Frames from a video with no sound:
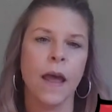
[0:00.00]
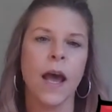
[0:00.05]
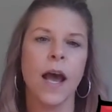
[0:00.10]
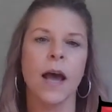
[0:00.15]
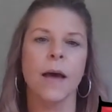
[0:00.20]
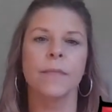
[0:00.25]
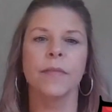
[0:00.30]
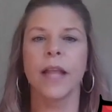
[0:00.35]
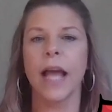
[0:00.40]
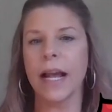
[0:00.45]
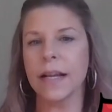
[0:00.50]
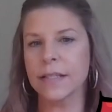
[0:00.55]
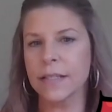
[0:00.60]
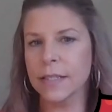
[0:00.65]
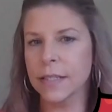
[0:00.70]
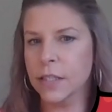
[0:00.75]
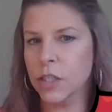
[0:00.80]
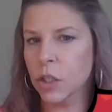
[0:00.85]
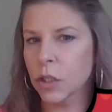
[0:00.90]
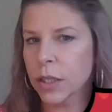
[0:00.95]
Last
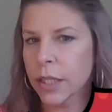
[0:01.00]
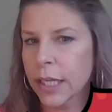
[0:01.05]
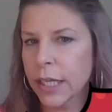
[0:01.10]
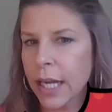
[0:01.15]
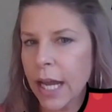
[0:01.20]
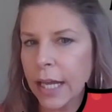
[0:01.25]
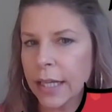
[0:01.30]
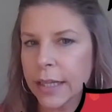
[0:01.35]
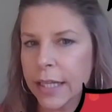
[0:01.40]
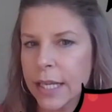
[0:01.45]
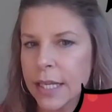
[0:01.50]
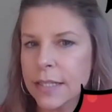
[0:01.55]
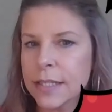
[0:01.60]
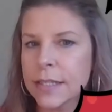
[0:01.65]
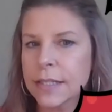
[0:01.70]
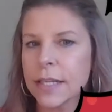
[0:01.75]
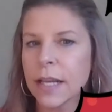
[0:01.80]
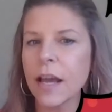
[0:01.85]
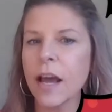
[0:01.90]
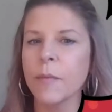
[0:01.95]
and certainly not
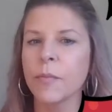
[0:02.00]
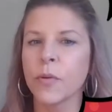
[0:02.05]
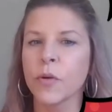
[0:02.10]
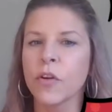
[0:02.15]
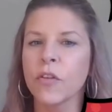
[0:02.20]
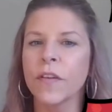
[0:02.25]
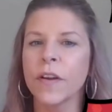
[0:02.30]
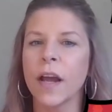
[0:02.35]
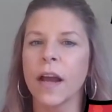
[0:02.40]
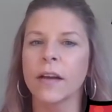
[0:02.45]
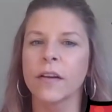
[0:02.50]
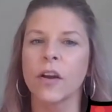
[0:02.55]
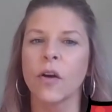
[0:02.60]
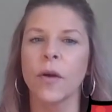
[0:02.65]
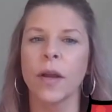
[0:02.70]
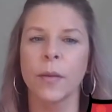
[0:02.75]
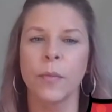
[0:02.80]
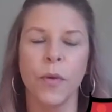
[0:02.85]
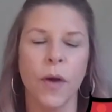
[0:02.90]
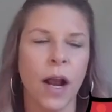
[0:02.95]
least, a proven
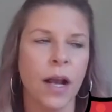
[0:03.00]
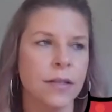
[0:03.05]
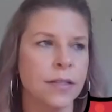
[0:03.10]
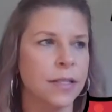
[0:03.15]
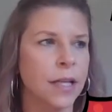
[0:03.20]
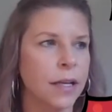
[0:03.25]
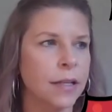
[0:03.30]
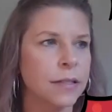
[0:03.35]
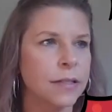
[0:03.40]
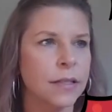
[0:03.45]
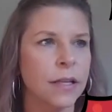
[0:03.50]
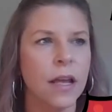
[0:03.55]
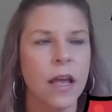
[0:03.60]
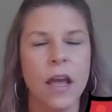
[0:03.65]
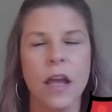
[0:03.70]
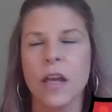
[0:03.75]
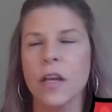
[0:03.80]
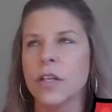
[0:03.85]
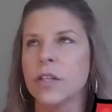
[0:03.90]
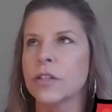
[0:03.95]
ongoing process.
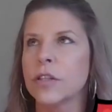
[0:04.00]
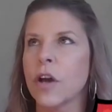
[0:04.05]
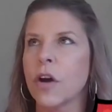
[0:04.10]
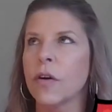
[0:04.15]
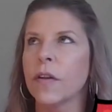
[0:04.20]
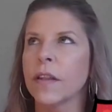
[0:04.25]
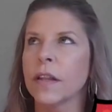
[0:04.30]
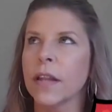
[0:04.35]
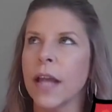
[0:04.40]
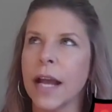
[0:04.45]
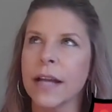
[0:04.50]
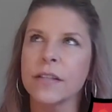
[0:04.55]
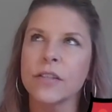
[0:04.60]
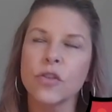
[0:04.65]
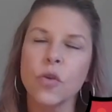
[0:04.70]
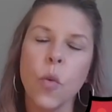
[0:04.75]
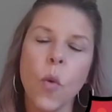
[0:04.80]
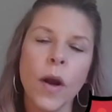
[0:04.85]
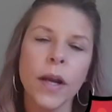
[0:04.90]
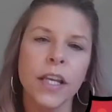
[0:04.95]
So in the last
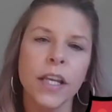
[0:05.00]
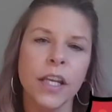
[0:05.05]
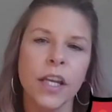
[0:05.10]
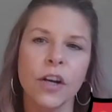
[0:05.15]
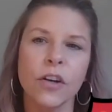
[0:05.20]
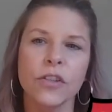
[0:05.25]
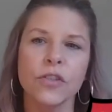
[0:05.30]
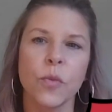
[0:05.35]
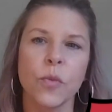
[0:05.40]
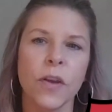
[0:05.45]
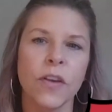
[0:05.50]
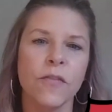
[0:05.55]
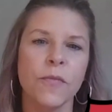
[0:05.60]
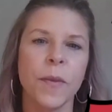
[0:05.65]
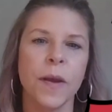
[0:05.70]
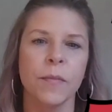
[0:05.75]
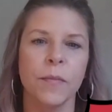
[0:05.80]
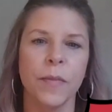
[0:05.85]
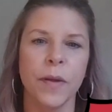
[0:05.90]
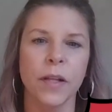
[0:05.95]
20 years, we've
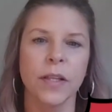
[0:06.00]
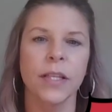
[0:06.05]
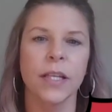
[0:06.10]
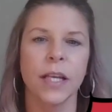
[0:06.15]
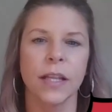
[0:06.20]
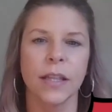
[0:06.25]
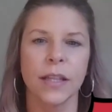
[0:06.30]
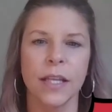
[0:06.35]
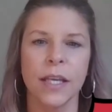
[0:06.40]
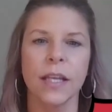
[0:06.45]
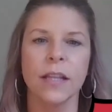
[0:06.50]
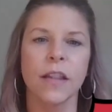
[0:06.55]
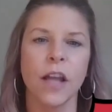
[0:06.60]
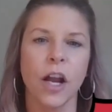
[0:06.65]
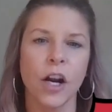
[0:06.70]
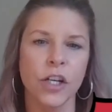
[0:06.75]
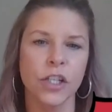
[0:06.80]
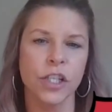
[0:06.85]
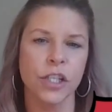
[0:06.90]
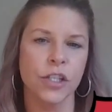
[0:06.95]
been building the
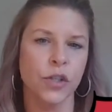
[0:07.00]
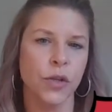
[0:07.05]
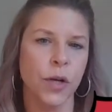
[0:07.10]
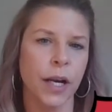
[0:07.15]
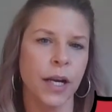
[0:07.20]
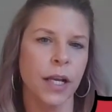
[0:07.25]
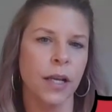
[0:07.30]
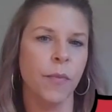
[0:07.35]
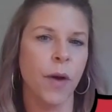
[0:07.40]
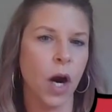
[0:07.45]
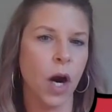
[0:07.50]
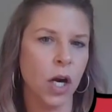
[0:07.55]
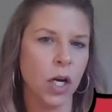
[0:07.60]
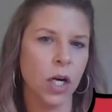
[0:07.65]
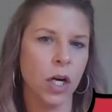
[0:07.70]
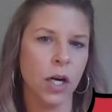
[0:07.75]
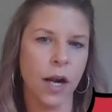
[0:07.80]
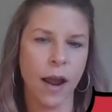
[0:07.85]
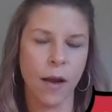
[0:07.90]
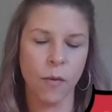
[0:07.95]
largest trading
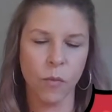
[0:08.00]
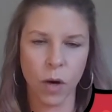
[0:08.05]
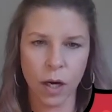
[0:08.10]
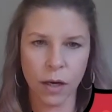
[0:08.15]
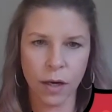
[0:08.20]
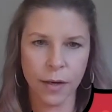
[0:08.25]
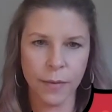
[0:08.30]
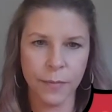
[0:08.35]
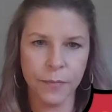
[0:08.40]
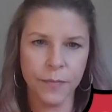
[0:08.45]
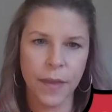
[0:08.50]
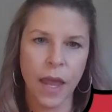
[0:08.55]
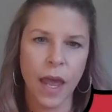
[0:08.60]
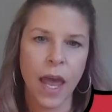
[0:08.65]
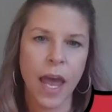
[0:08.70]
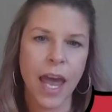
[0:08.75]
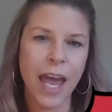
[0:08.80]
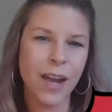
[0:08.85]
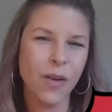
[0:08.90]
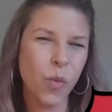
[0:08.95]
partner network,
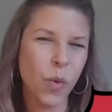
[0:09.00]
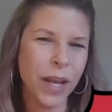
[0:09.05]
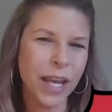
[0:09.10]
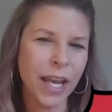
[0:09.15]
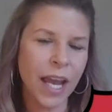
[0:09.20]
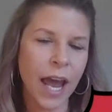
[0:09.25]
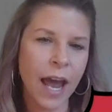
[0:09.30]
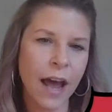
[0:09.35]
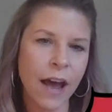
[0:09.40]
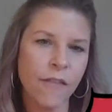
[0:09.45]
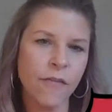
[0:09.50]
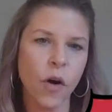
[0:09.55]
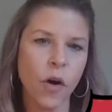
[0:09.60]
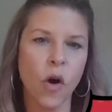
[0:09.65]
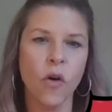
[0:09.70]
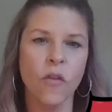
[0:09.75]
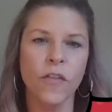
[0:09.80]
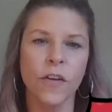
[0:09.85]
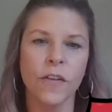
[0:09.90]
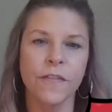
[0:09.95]
and we have
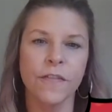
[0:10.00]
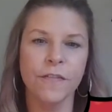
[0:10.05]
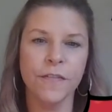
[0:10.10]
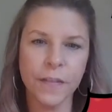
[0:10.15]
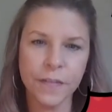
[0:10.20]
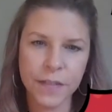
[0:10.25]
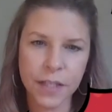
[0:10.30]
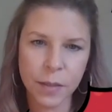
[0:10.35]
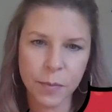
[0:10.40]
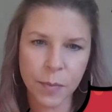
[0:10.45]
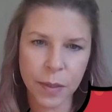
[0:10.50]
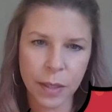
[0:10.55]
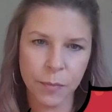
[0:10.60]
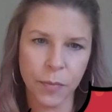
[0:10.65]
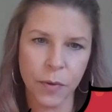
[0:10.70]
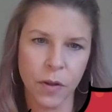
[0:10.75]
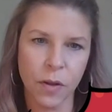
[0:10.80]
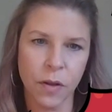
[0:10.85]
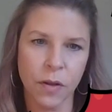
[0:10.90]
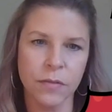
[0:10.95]
over 50
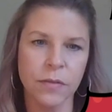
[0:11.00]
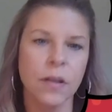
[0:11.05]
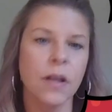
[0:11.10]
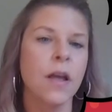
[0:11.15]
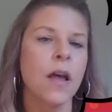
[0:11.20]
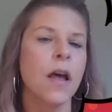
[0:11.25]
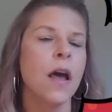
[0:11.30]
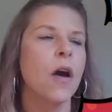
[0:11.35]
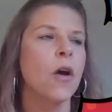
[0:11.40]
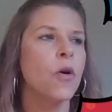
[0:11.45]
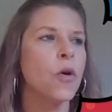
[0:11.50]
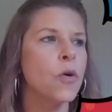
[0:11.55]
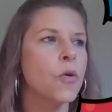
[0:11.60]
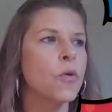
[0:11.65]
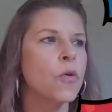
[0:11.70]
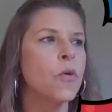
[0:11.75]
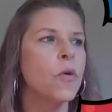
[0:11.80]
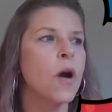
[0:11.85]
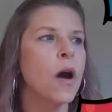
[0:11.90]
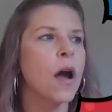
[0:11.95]
people
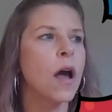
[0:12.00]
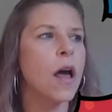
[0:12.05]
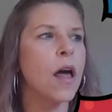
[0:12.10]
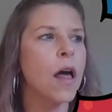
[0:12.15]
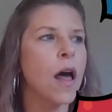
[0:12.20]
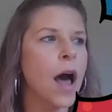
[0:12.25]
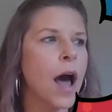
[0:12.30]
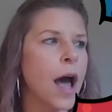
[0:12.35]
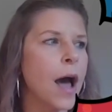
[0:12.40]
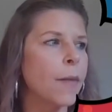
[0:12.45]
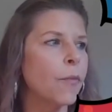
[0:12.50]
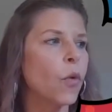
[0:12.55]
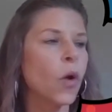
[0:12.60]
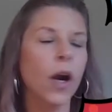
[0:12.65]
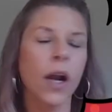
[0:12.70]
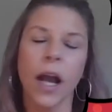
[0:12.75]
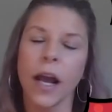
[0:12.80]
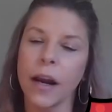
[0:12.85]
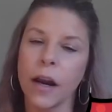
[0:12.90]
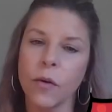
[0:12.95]
who
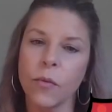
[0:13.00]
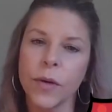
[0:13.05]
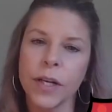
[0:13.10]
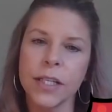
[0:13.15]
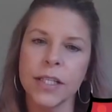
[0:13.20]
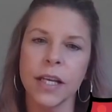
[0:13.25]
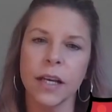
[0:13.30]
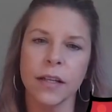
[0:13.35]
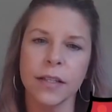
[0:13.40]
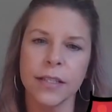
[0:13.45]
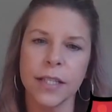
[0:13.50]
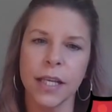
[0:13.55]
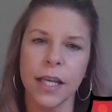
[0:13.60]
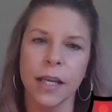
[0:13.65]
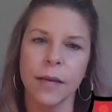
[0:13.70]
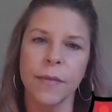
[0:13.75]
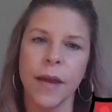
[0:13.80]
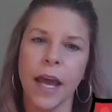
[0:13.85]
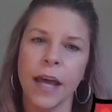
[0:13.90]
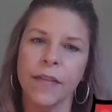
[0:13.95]
work on our retail
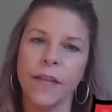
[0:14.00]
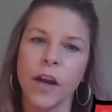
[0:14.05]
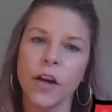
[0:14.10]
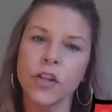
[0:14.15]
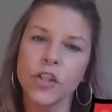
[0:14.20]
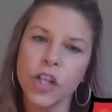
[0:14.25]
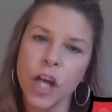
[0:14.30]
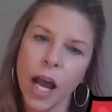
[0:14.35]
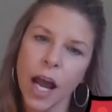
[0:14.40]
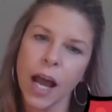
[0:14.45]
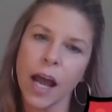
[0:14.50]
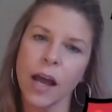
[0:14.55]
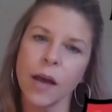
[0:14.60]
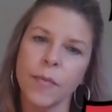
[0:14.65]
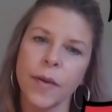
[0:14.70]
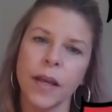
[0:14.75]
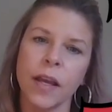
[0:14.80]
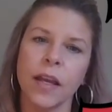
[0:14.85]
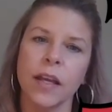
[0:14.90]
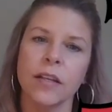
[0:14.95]
team, and their
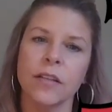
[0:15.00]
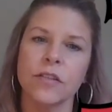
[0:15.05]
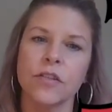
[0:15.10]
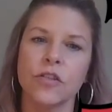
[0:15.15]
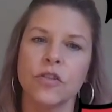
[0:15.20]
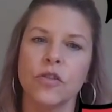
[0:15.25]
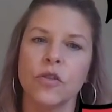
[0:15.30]
job is